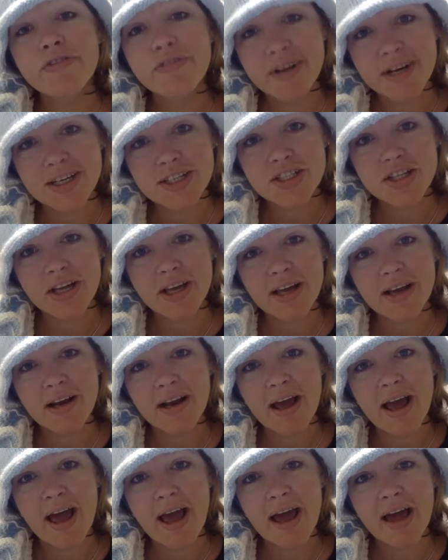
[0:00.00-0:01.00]
finish it
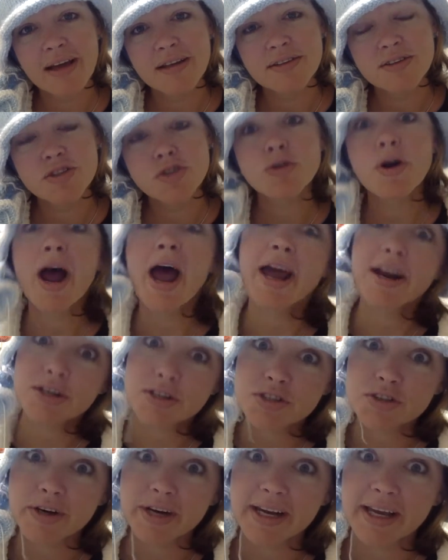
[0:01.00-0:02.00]
and try to
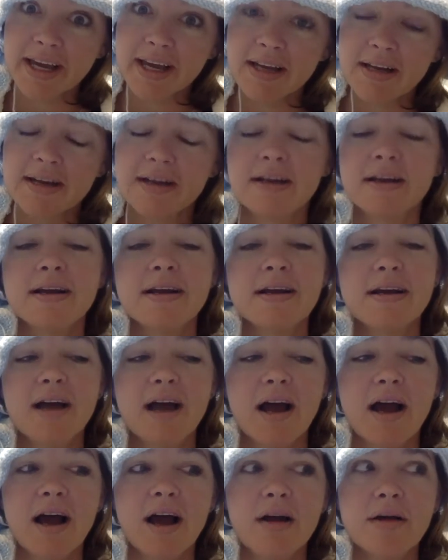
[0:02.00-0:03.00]
shrink it,
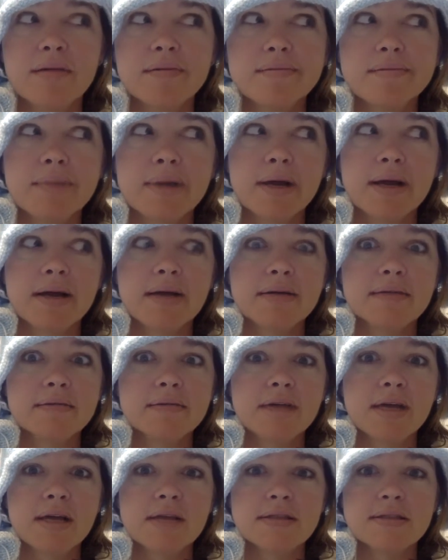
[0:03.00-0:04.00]
but
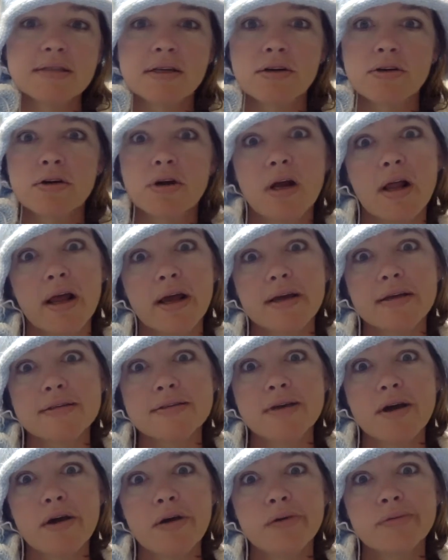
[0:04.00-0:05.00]
it's acrylic,
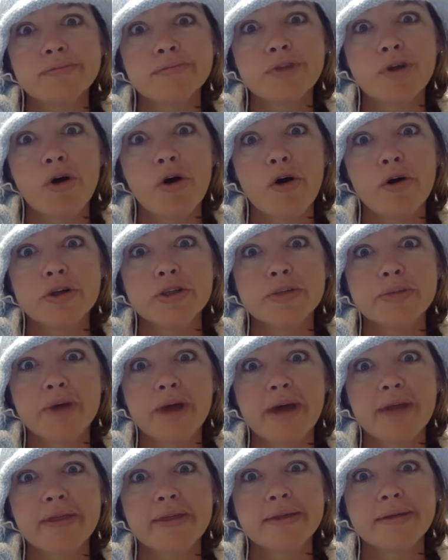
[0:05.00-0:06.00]
so don't hold your
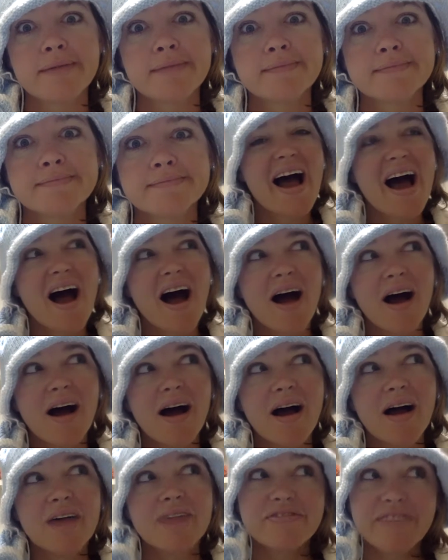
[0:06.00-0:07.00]
breath.
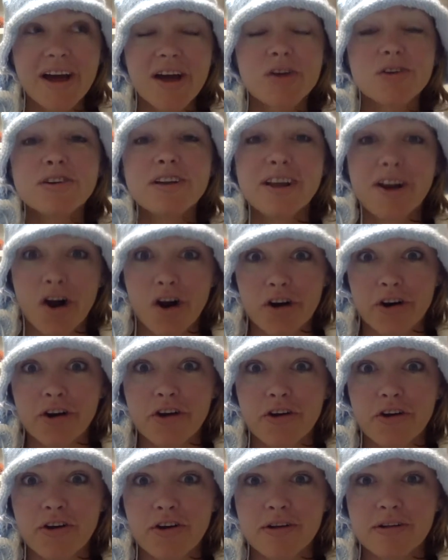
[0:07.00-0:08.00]
I found an
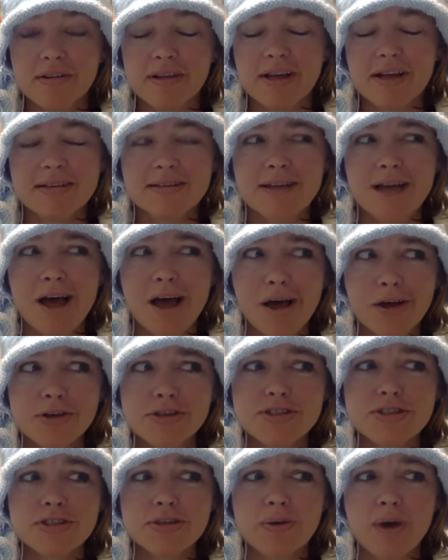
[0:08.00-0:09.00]
article that
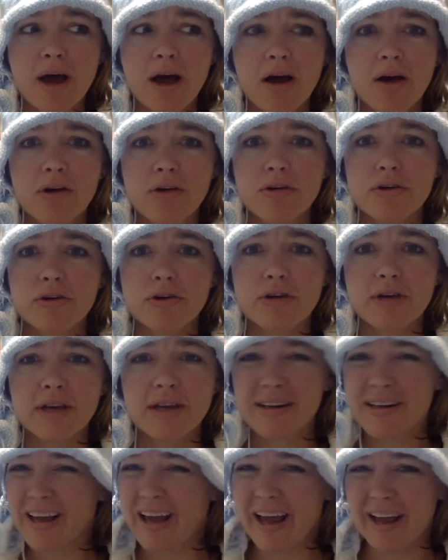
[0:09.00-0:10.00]
tells you how you
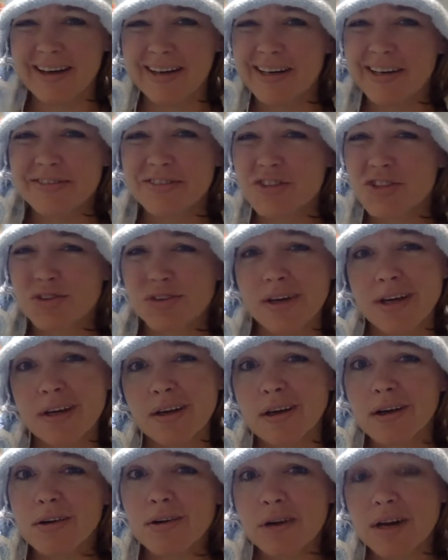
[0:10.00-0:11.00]
can kind of shrink
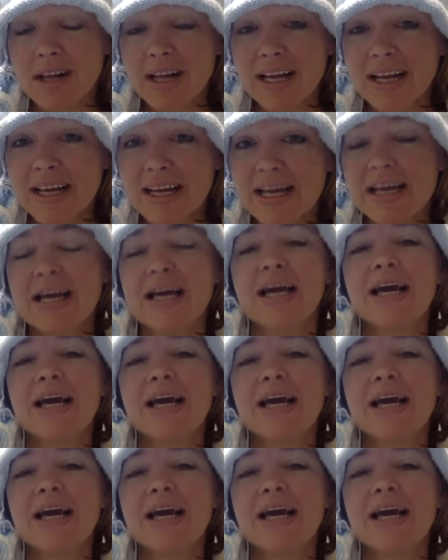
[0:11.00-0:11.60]
acrylic,